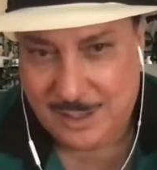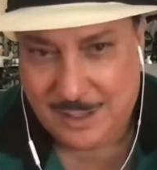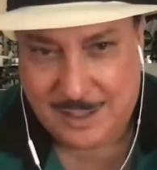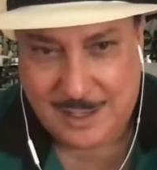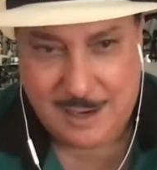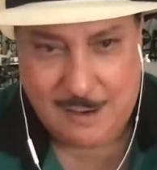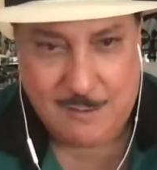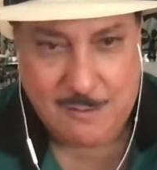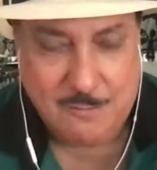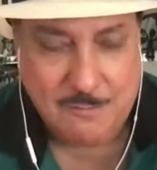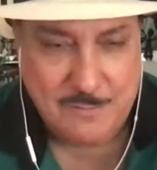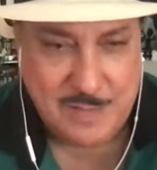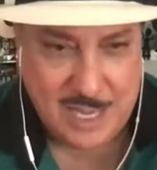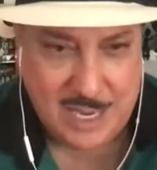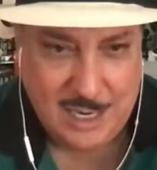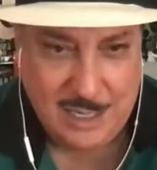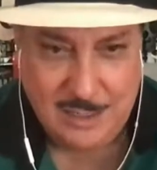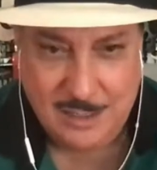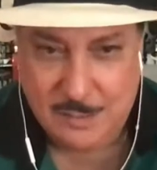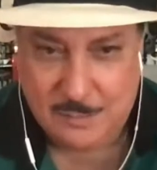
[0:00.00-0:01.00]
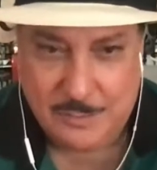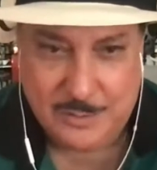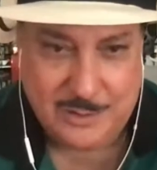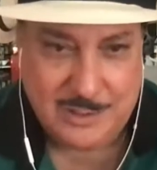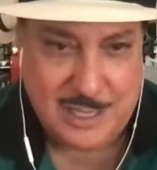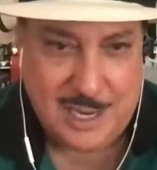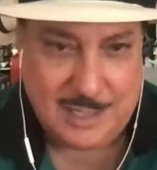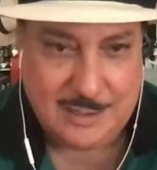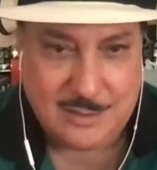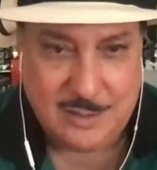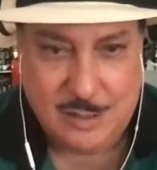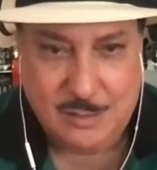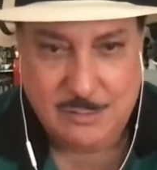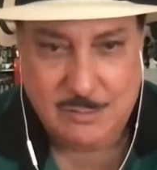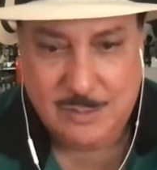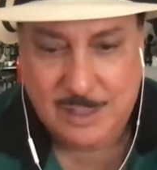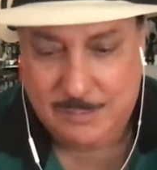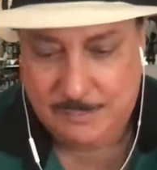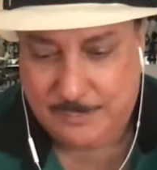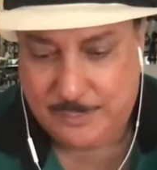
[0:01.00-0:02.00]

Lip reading: Caribbean to protect them and